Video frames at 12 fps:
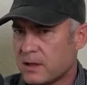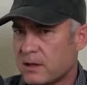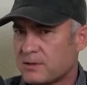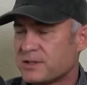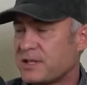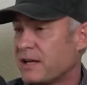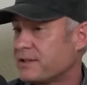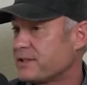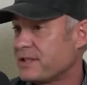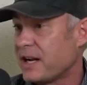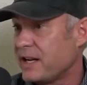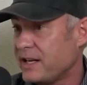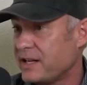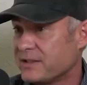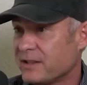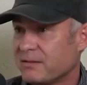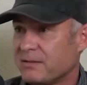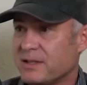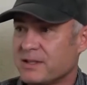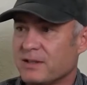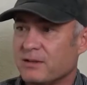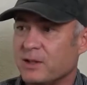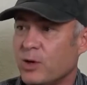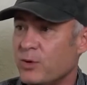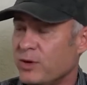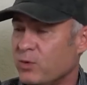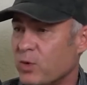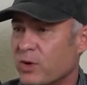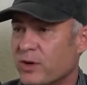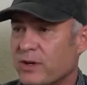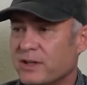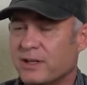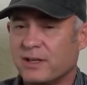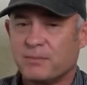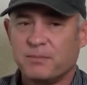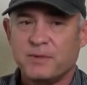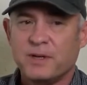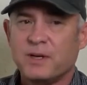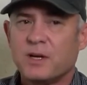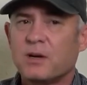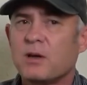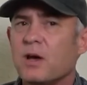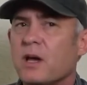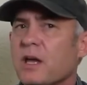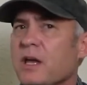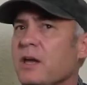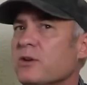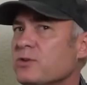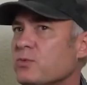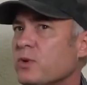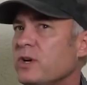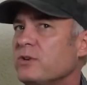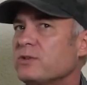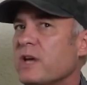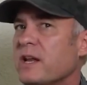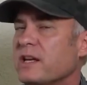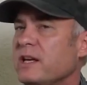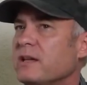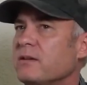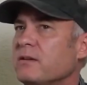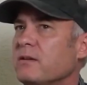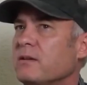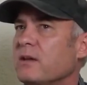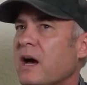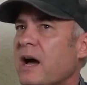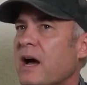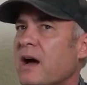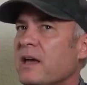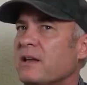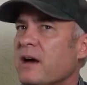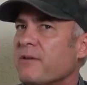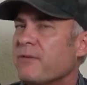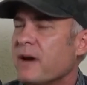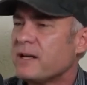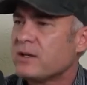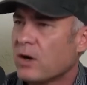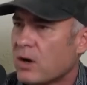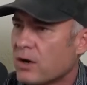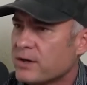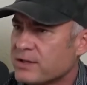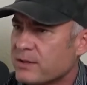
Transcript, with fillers: uh, stu studied is a is a loaded word. Um, here's here's and again, I, I, find it hard